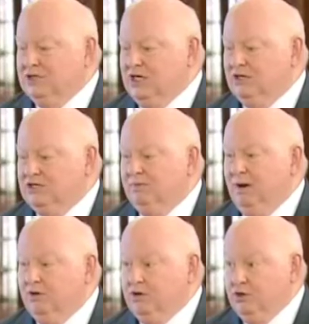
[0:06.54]
tell us
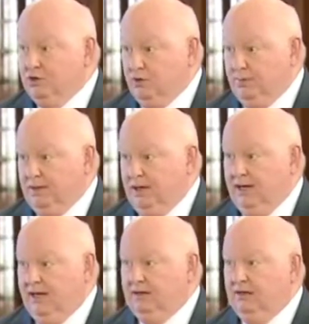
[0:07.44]
about your
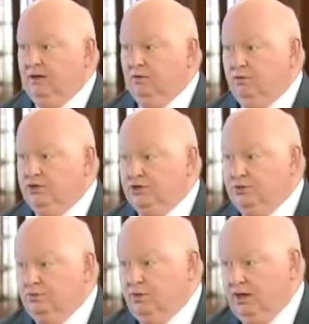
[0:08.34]
plan, which
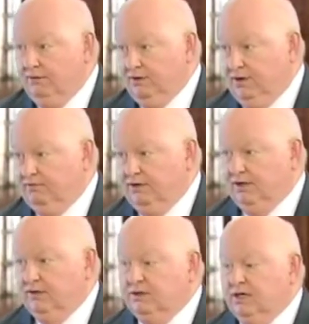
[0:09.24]
you have
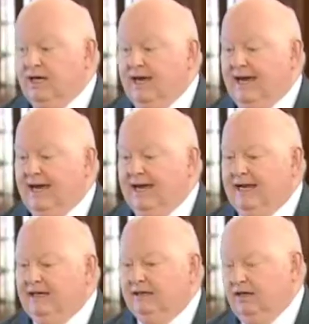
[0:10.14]
unveiled,
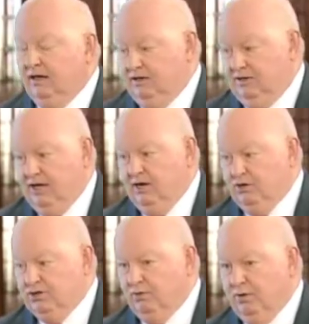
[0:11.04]
and I then
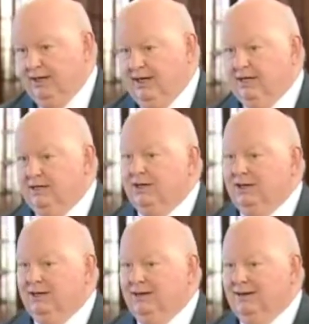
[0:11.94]
also want to get
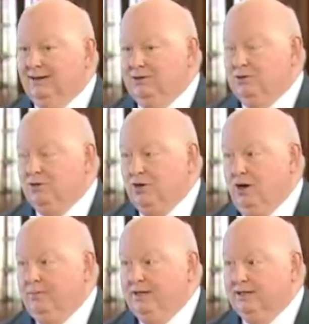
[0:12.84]
your
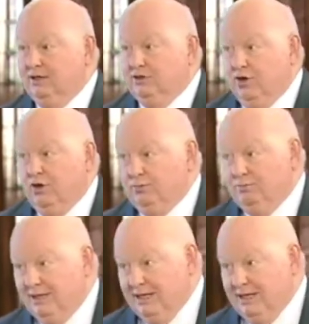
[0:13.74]
comment on Dalton